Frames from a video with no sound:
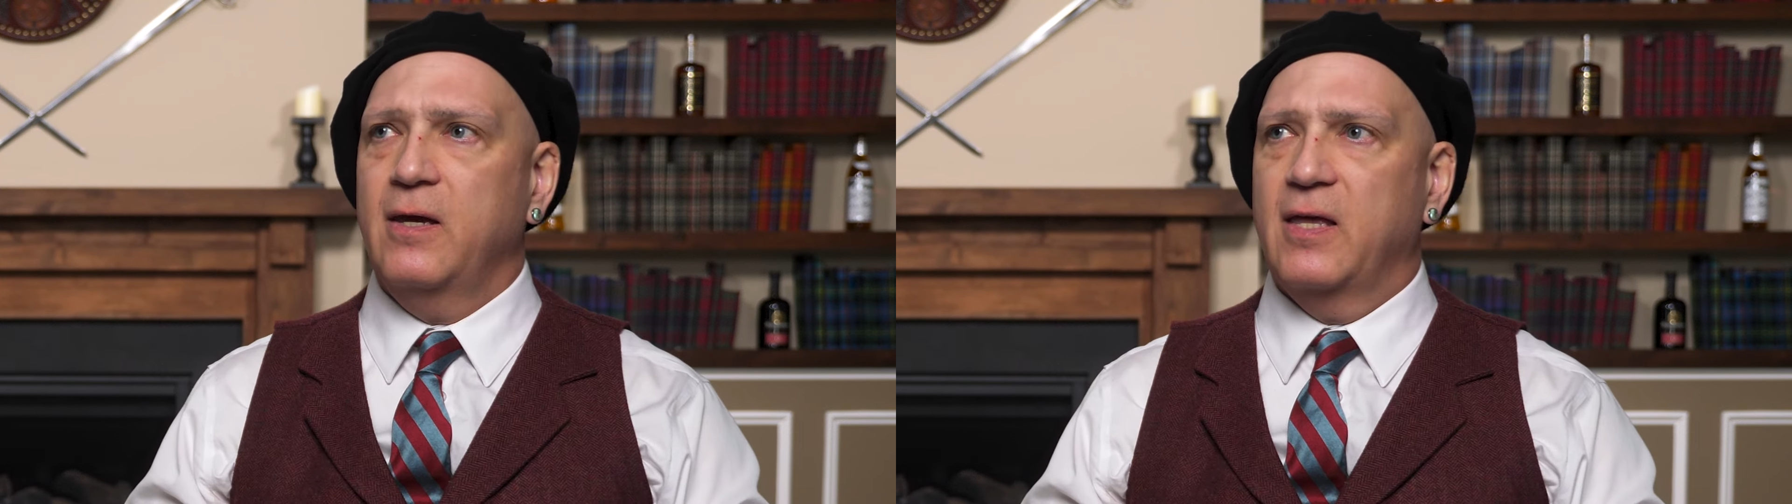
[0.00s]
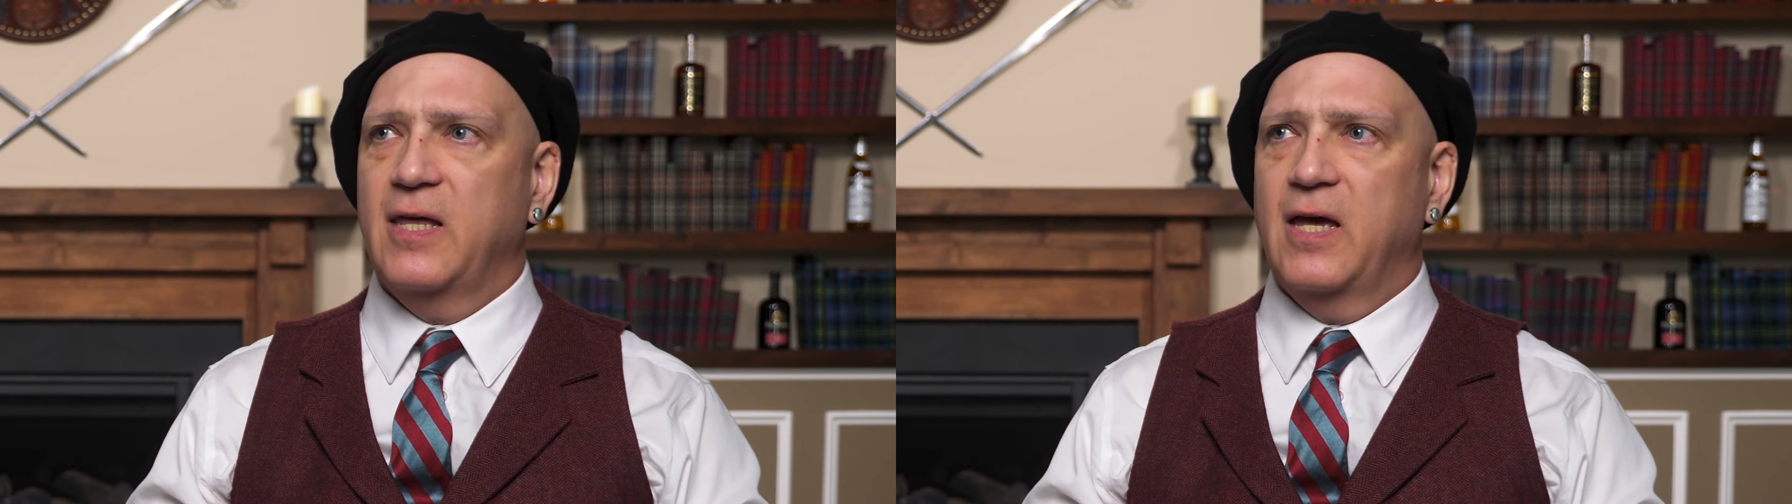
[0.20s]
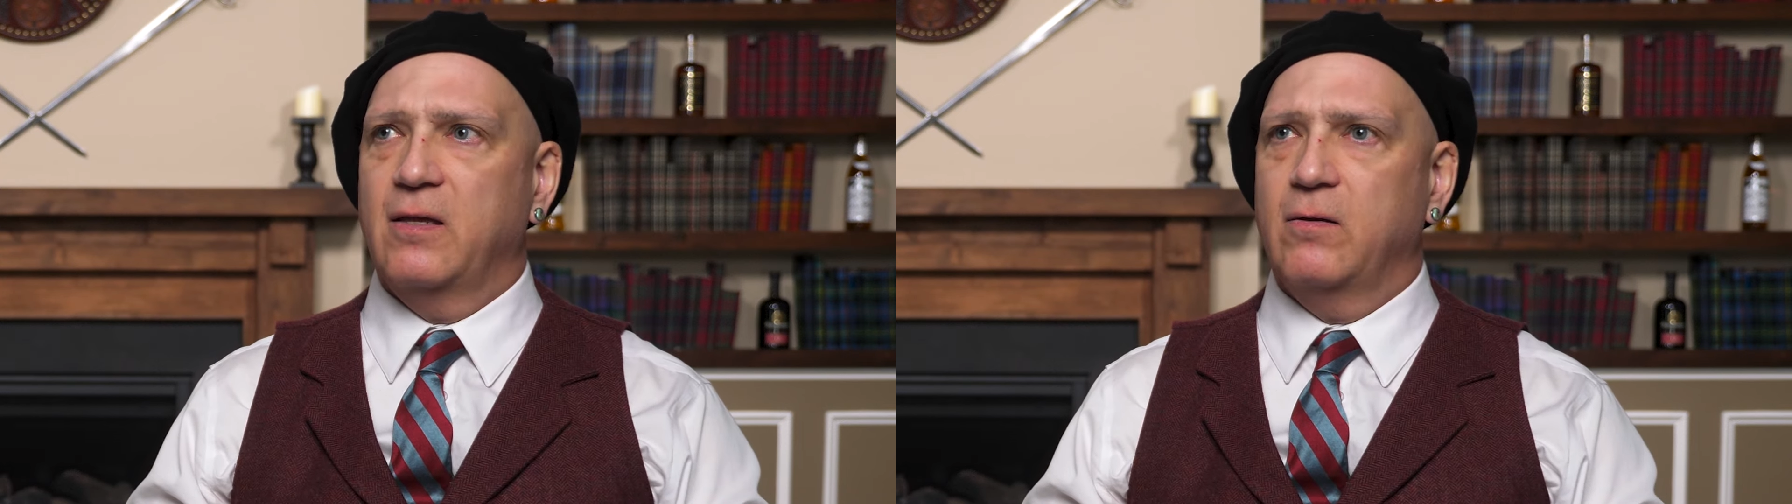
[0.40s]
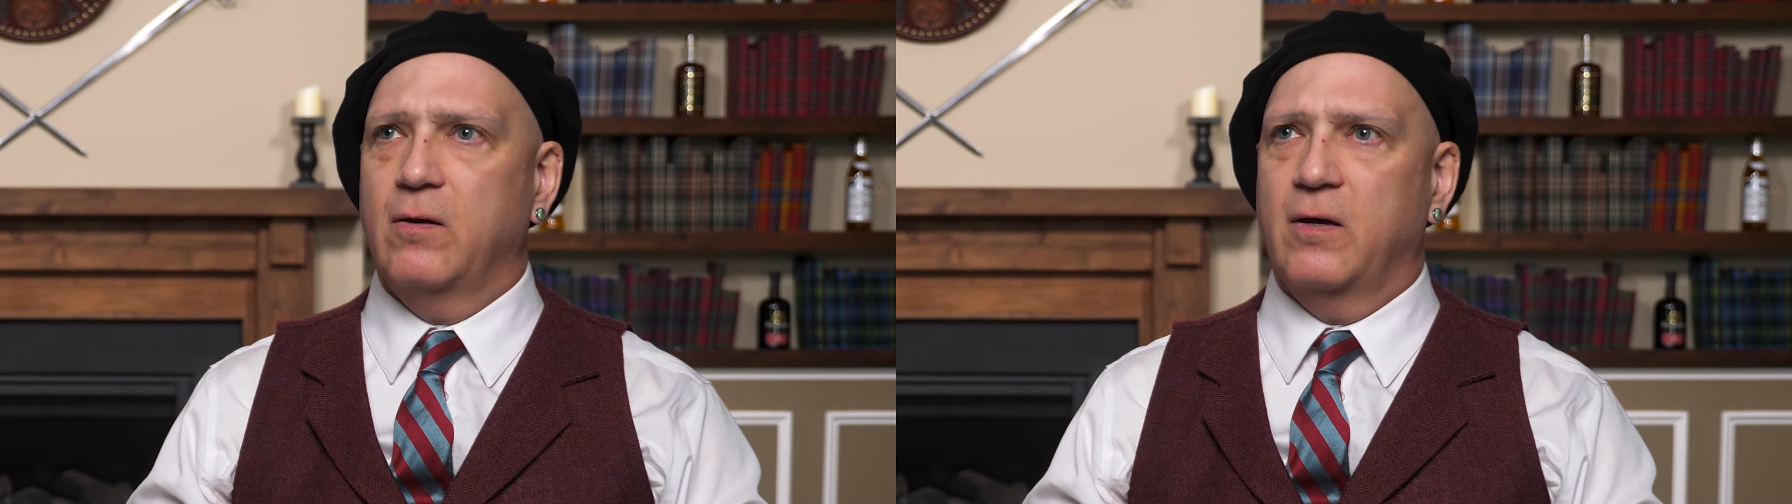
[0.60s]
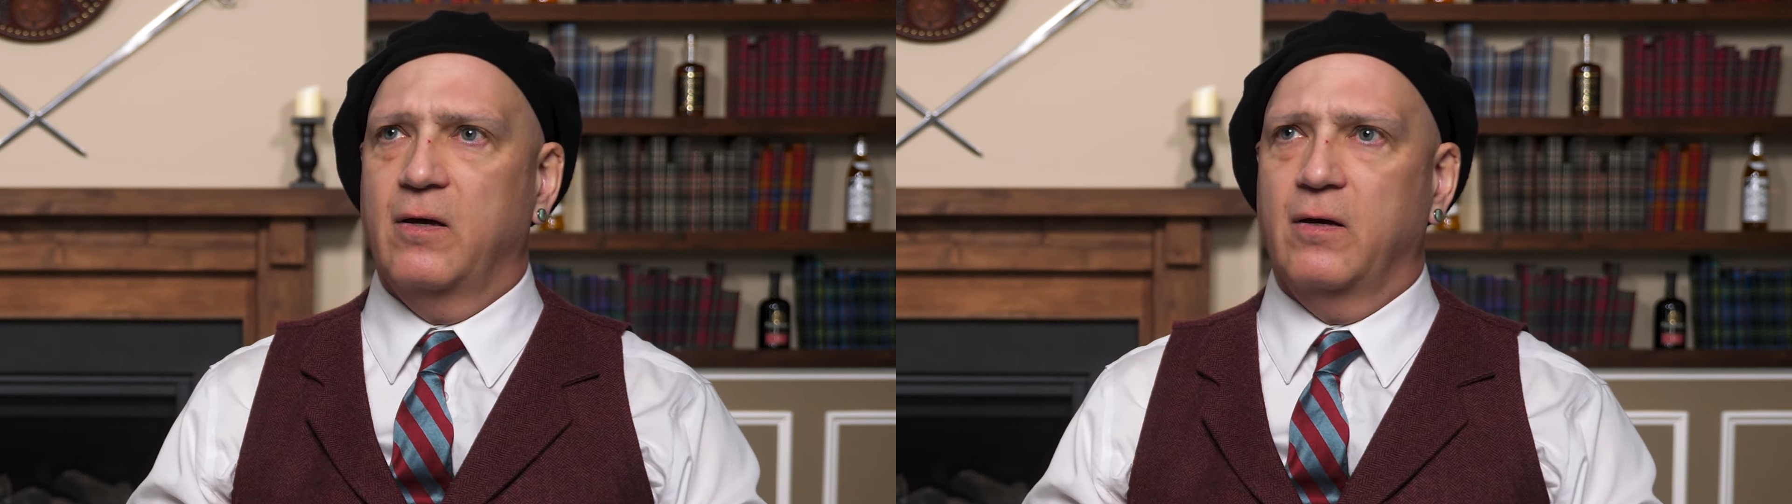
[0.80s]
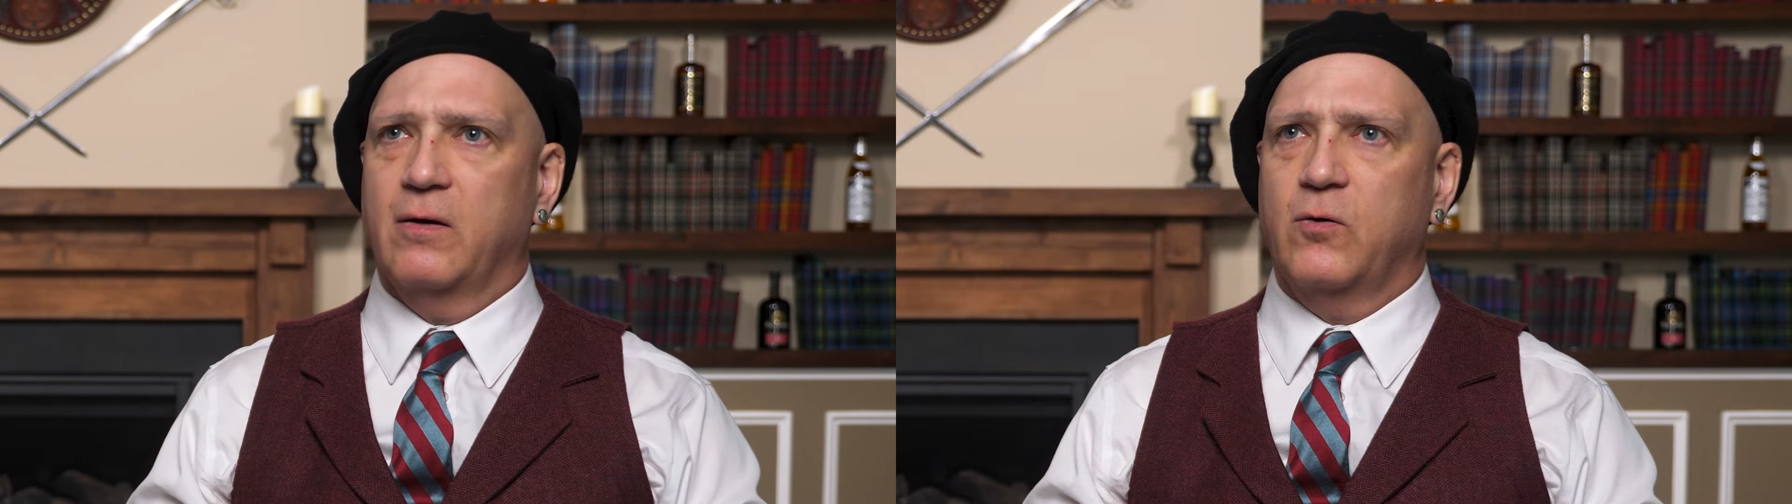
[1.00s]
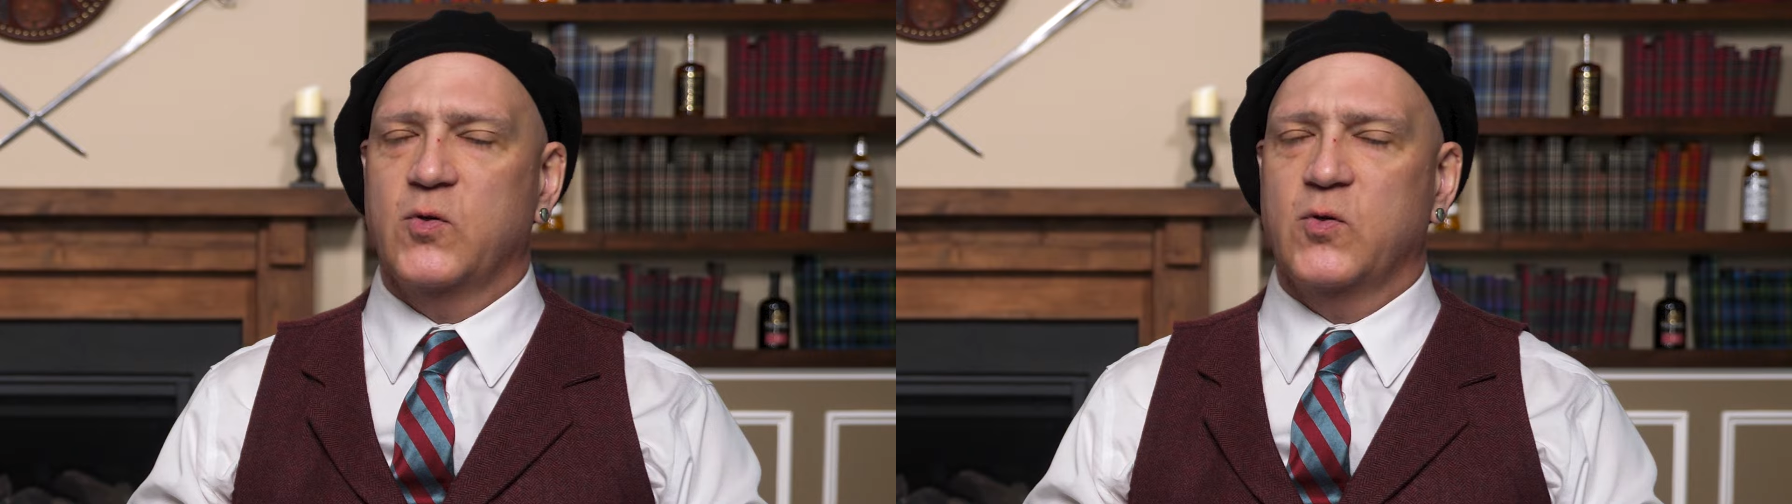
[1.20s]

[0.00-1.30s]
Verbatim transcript: and then uh,